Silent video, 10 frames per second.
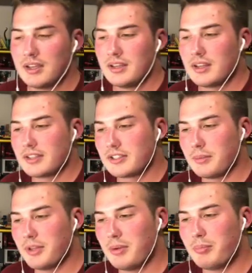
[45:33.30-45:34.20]
Something
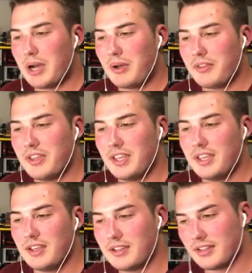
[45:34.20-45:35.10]
about the
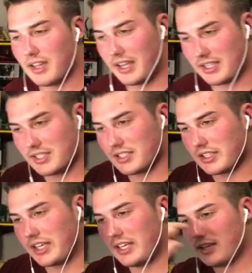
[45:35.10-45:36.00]
like
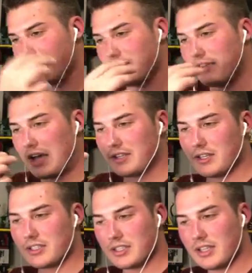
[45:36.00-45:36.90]
slit, the visor
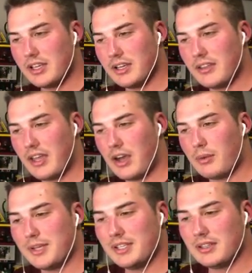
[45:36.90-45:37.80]
slit in the
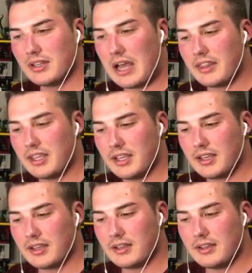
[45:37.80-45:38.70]
helmet. I think
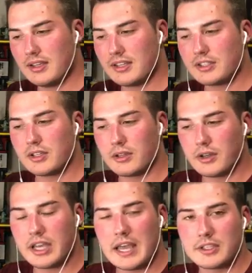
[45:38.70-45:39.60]
it doesn't look
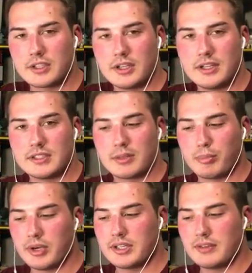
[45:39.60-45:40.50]
as good as the
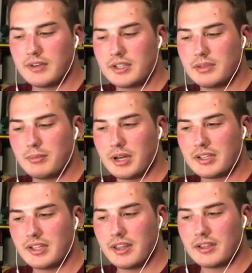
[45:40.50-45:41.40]
printed version, but I
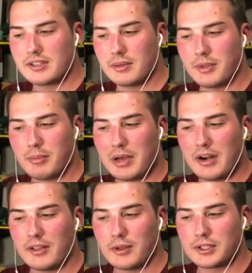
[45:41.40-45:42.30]
think something about it
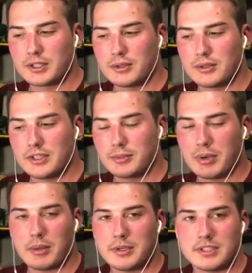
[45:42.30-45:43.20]
looks cool. It's
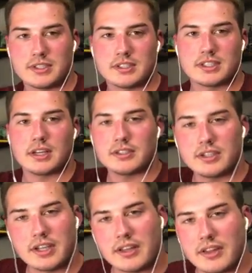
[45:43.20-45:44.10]
probably just nostalgia
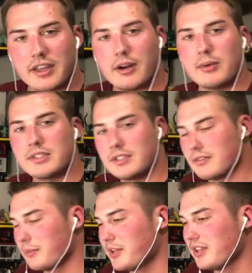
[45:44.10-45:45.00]
again, like it always is for
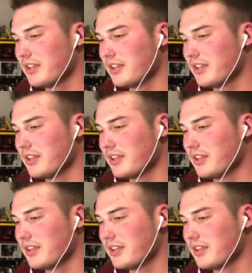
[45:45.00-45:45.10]
me.